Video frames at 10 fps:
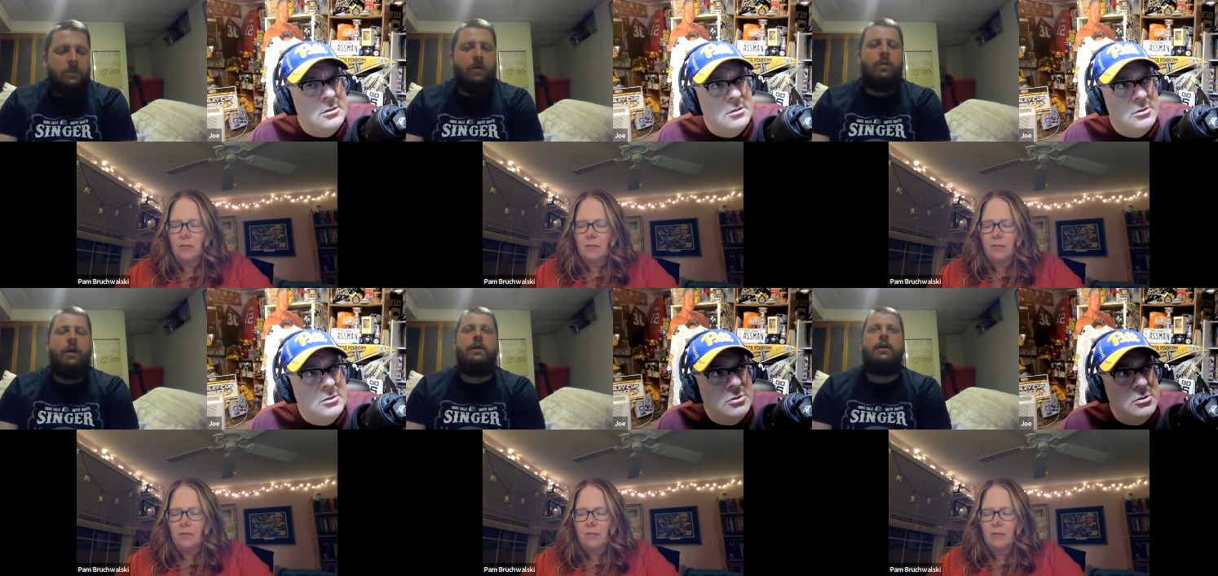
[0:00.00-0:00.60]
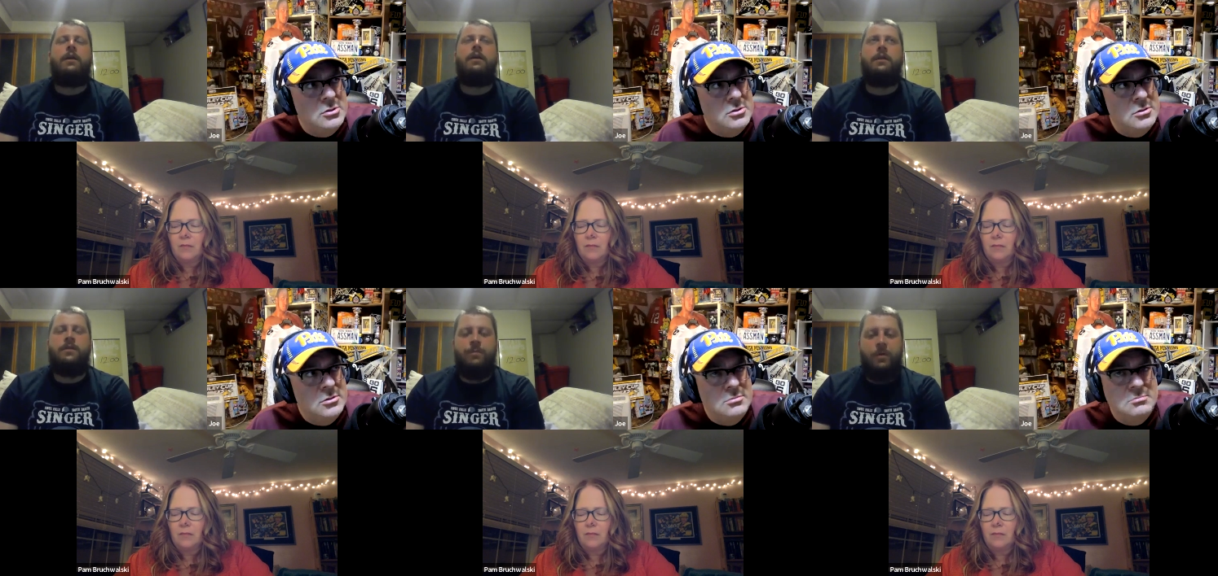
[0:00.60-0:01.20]
Speaker 1: So, like,
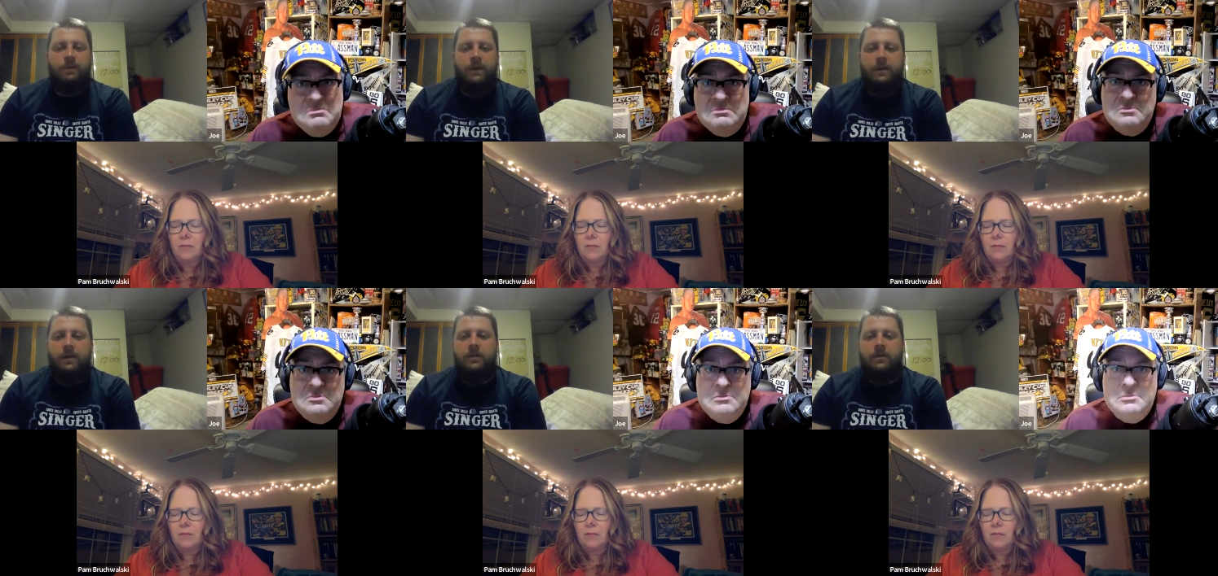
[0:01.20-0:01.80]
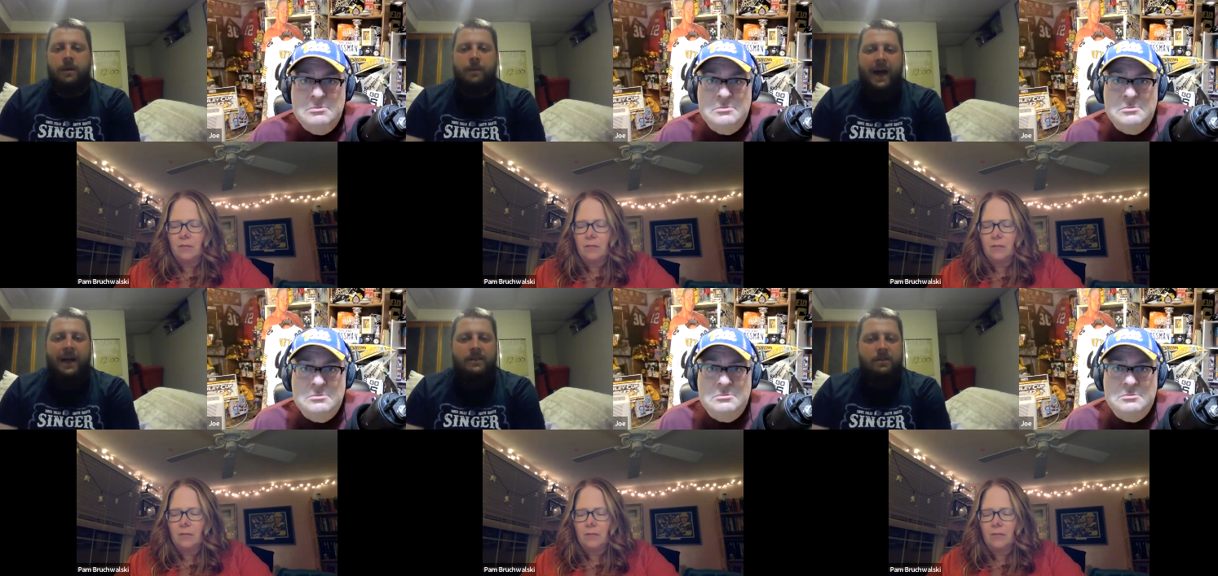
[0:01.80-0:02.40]
in this movie, there's
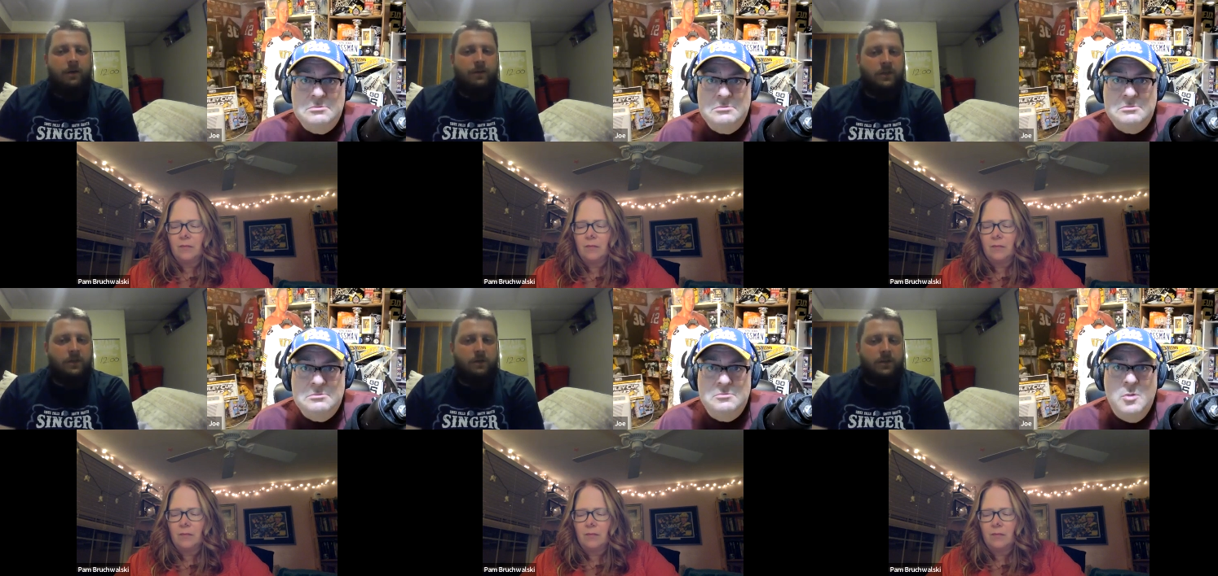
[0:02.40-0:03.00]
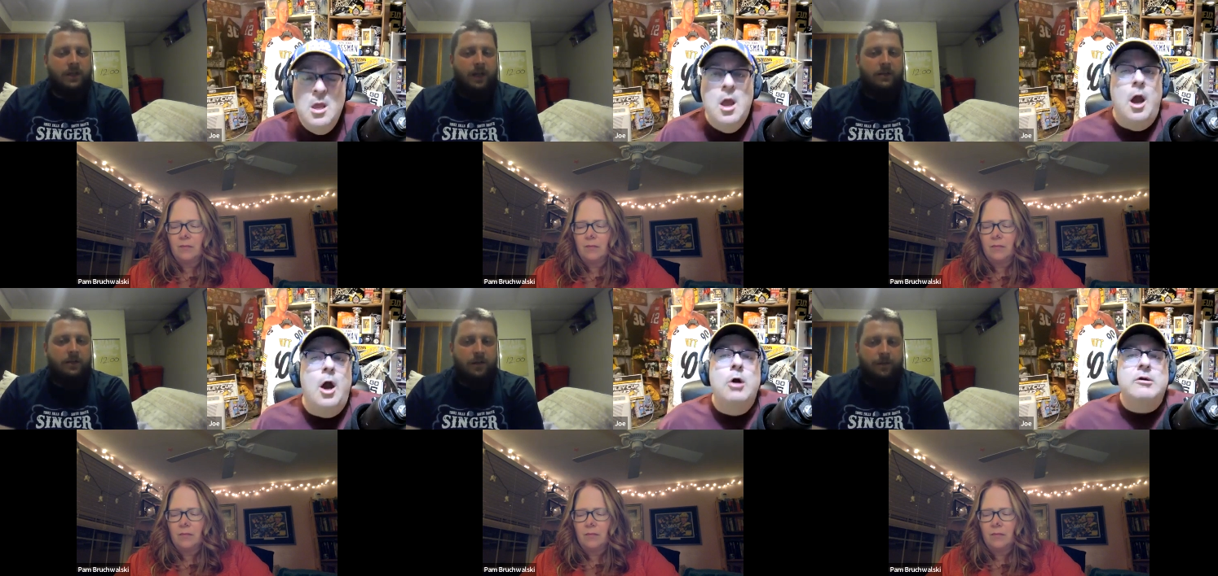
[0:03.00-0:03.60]
a master of a certain
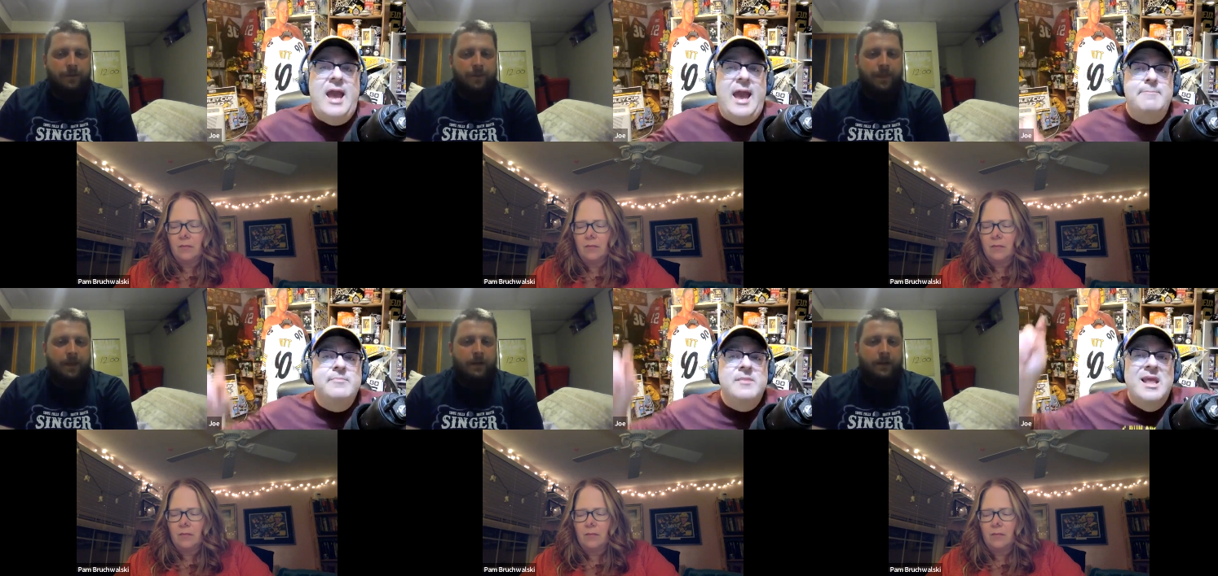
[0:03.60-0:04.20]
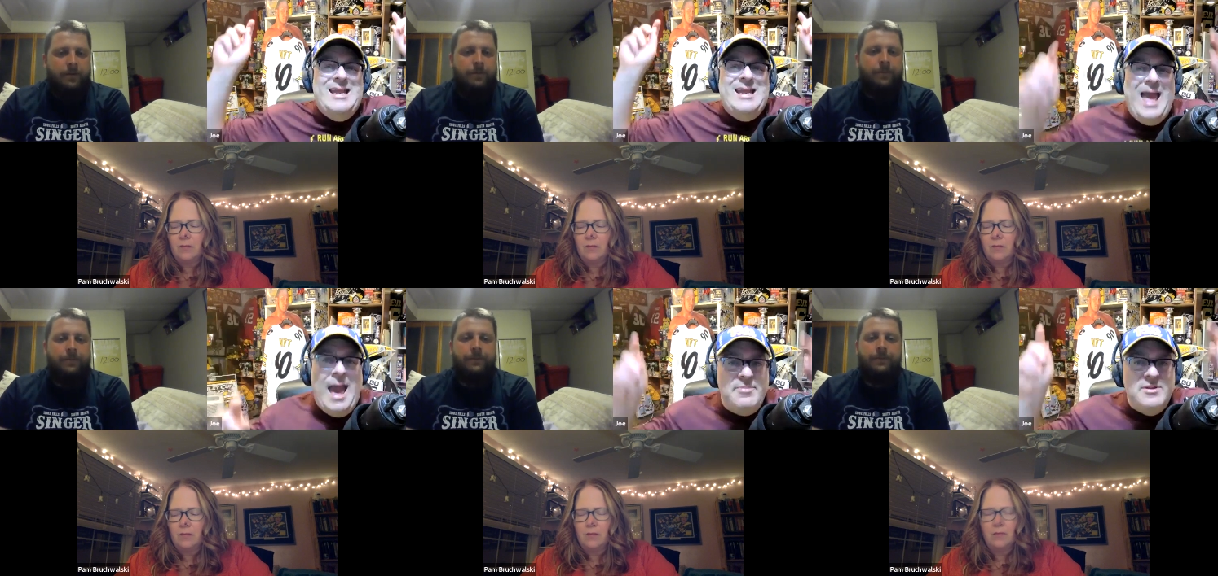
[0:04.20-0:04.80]
Speaker 2: sanctum. Okay, it
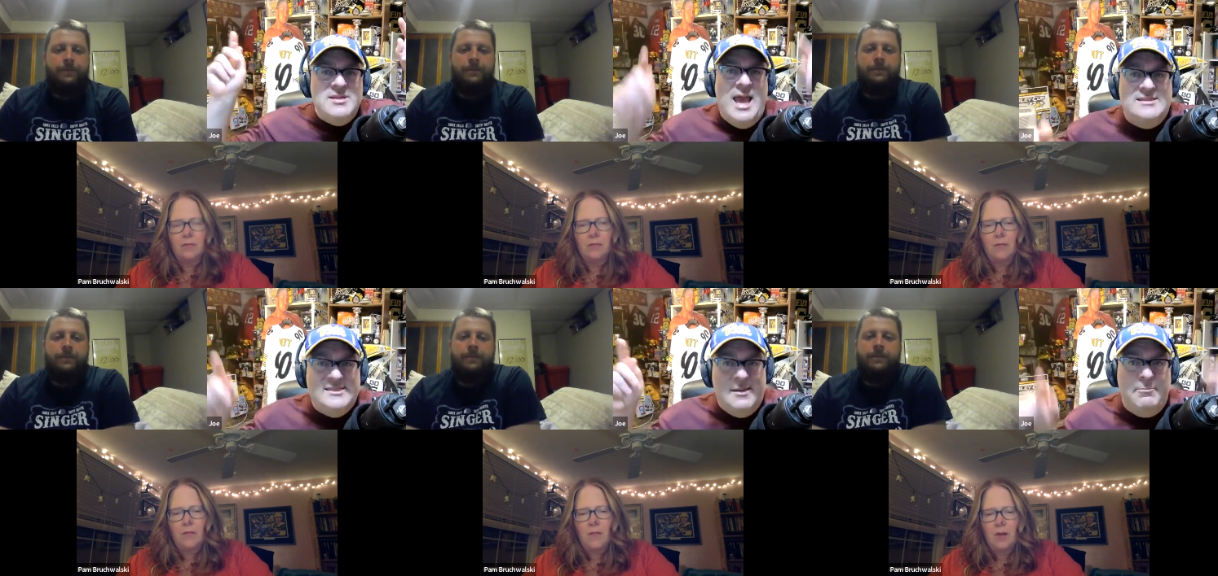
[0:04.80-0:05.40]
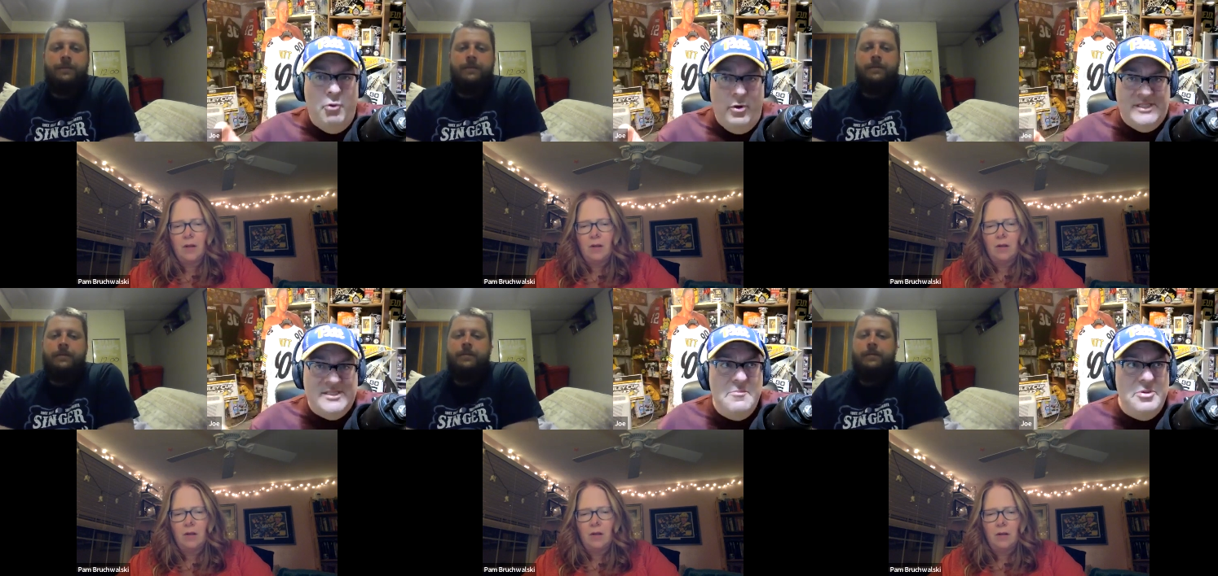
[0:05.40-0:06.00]
happened at some
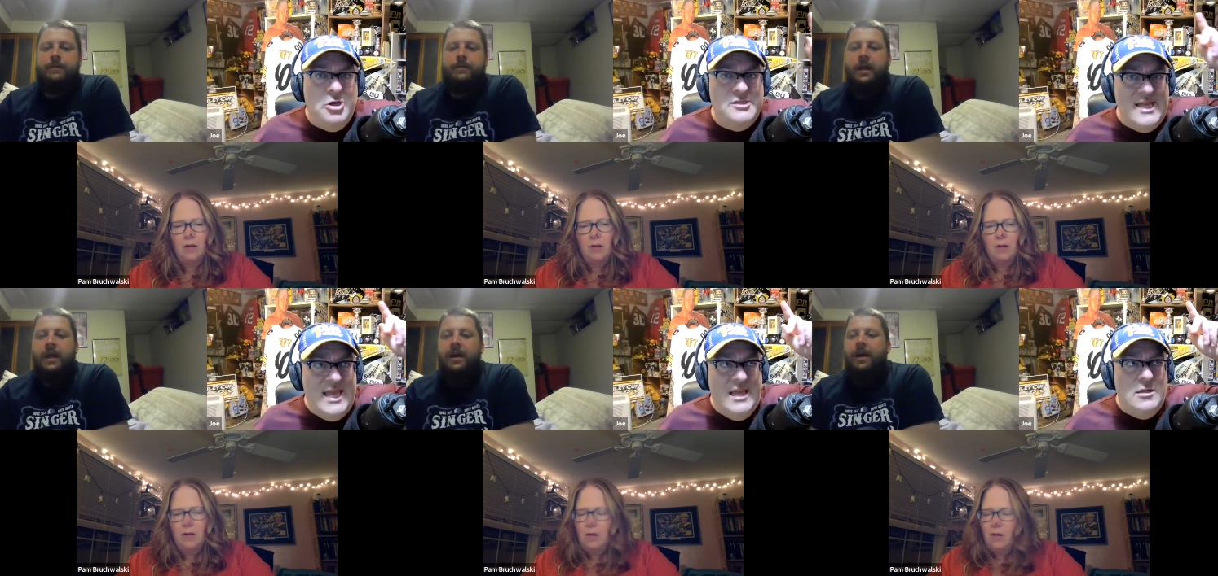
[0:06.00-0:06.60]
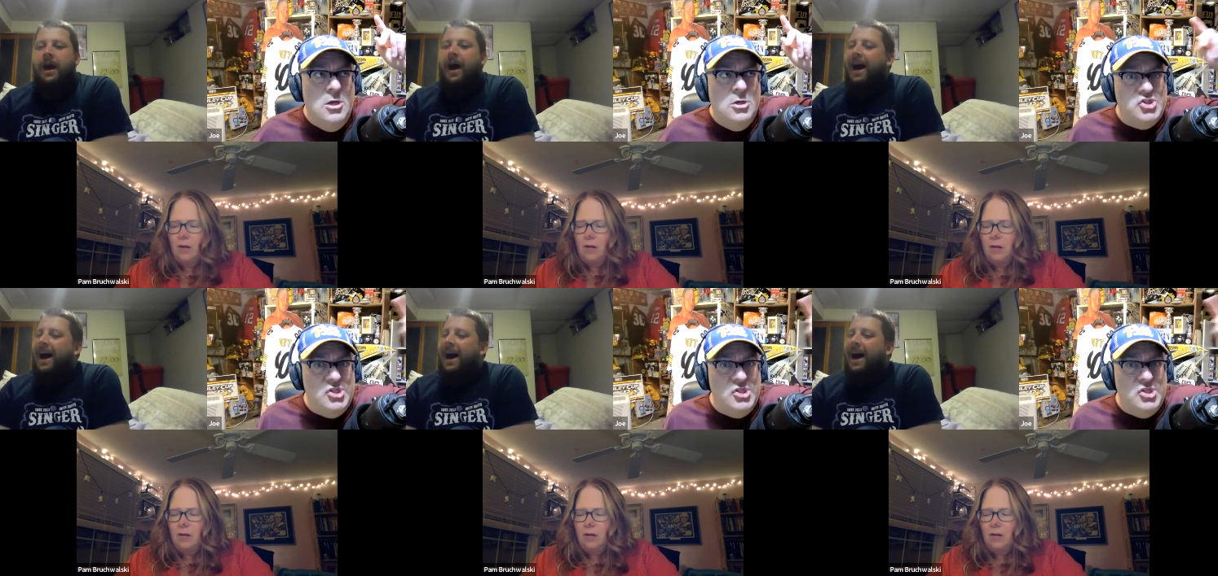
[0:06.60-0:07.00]
point, because in